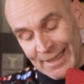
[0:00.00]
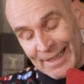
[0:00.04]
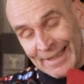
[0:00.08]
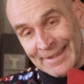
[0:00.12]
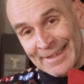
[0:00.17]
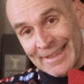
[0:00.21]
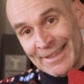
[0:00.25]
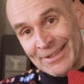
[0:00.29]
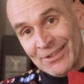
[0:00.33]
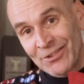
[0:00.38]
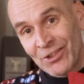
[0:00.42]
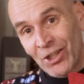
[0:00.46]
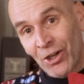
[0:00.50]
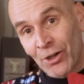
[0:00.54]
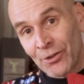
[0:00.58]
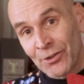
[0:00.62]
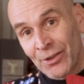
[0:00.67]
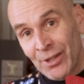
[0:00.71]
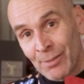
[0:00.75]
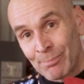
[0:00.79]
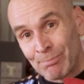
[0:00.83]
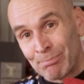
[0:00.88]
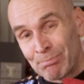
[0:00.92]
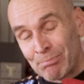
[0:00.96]
and then
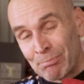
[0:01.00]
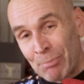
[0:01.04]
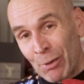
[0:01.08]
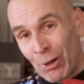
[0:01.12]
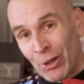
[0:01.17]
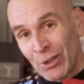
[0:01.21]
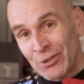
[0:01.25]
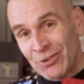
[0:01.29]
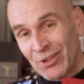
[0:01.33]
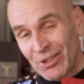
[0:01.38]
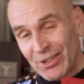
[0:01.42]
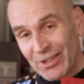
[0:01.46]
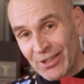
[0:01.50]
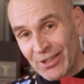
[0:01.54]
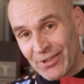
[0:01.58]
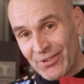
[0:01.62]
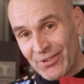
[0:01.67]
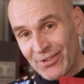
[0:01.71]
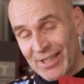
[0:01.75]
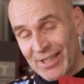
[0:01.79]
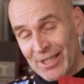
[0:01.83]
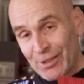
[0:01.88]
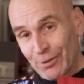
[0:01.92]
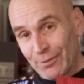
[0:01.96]
turn the bottle
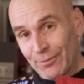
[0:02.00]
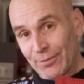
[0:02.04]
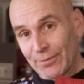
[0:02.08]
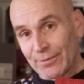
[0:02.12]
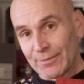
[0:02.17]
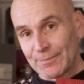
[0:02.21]
itself.